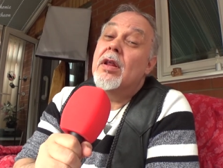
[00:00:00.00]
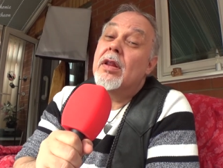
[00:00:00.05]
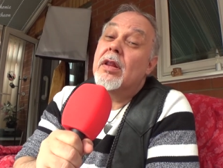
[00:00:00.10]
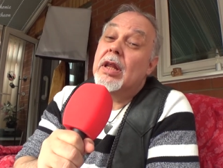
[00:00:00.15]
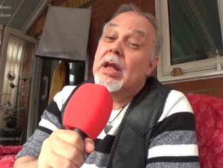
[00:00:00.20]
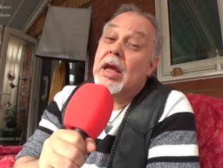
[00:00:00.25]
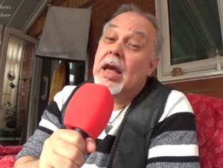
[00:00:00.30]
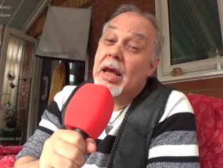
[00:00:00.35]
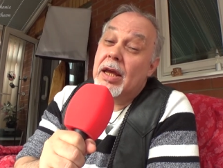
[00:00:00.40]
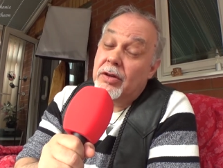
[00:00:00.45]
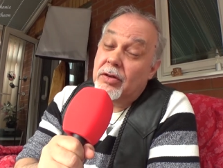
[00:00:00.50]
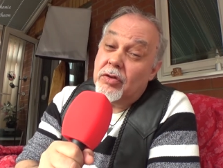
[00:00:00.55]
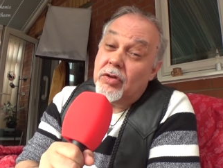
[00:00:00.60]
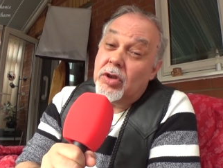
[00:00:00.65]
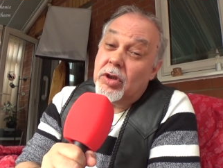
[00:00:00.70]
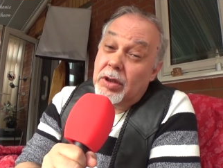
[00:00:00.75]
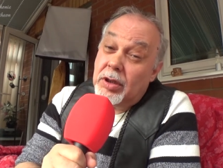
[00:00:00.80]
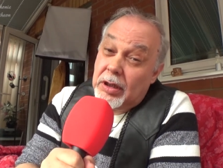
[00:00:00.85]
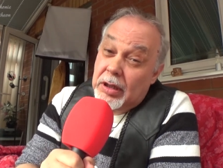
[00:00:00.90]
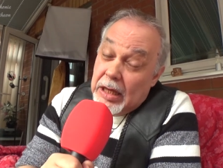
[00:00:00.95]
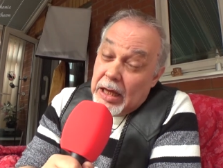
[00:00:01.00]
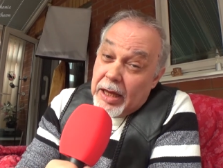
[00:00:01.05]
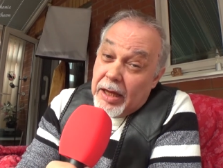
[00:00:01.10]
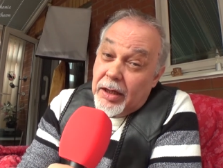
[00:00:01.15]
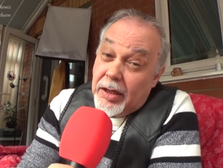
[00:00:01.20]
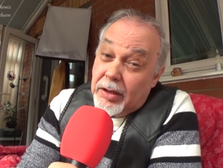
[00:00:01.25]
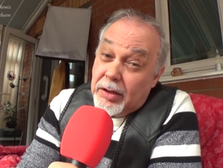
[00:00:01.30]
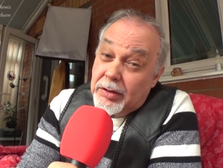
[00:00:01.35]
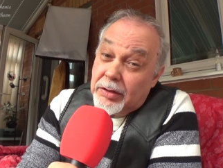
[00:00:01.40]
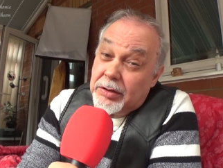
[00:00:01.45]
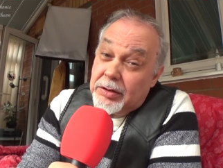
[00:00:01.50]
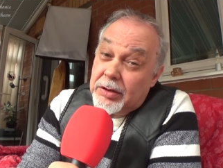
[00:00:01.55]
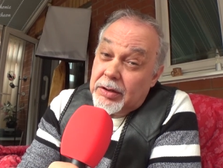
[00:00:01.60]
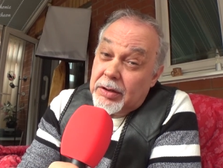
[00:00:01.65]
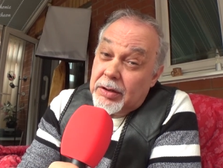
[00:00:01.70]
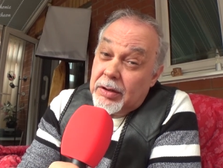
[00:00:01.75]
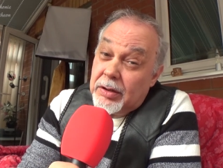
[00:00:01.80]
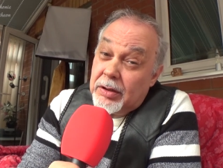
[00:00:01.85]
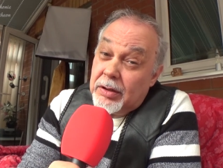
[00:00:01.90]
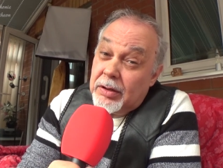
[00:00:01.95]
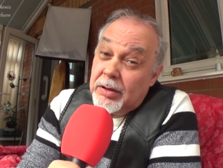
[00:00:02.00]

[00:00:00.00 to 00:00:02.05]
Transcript: the ancient kings